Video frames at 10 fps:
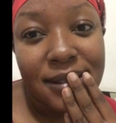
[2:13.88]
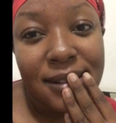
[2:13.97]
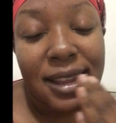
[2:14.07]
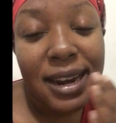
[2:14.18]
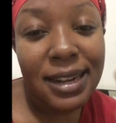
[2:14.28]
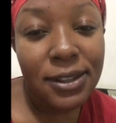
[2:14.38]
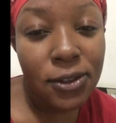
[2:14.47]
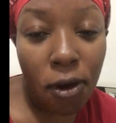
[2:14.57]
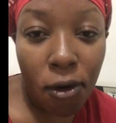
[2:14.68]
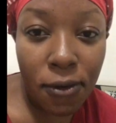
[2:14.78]
The rest
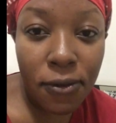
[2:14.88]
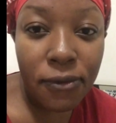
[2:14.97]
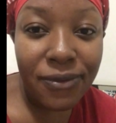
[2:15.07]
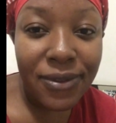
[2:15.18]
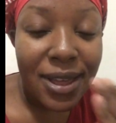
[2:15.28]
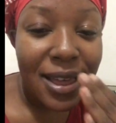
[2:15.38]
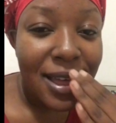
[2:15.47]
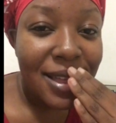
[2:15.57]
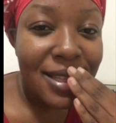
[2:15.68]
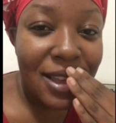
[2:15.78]
of
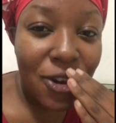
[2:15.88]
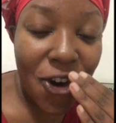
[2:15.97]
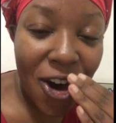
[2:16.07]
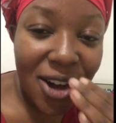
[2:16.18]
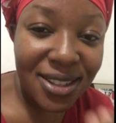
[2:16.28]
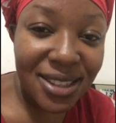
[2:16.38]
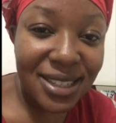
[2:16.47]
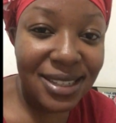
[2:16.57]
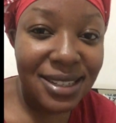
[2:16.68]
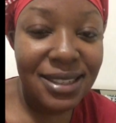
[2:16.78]
the
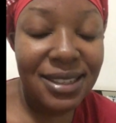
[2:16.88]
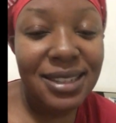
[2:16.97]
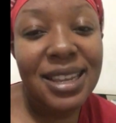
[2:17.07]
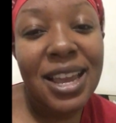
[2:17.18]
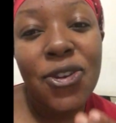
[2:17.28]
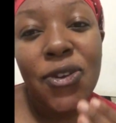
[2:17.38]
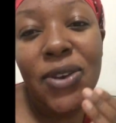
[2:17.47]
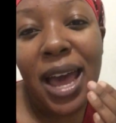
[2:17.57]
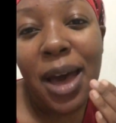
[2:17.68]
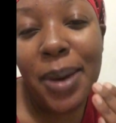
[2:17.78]
continents cannot
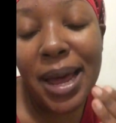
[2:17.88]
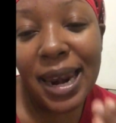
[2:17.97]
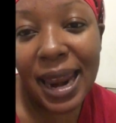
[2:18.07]
harbor